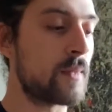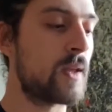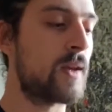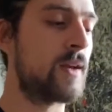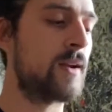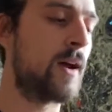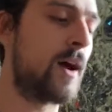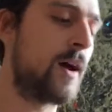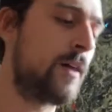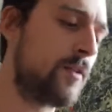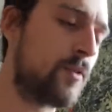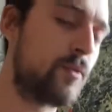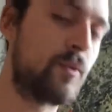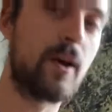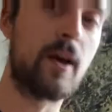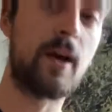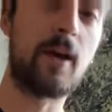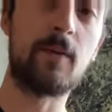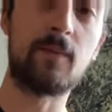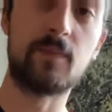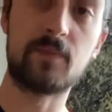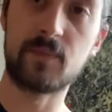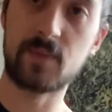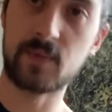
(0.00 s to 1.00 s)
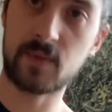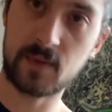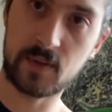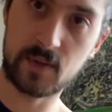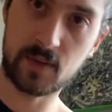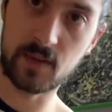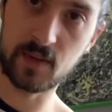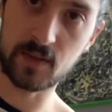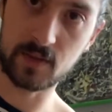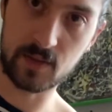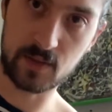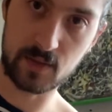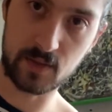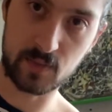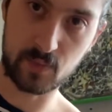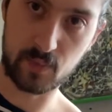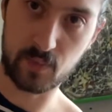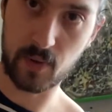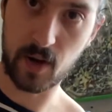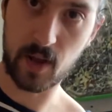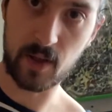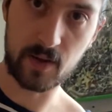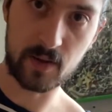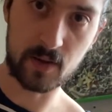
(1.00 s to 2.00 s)
Either way, this is
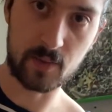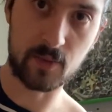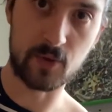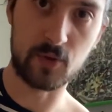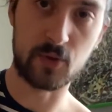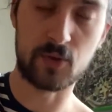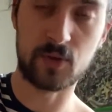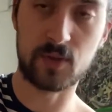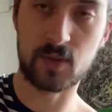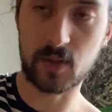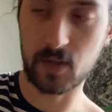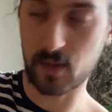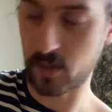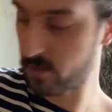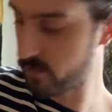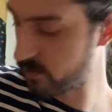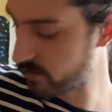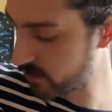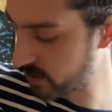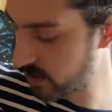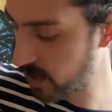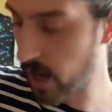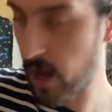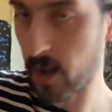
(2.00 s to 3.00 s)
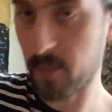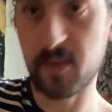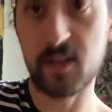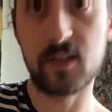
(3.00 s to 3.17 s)
probably the most common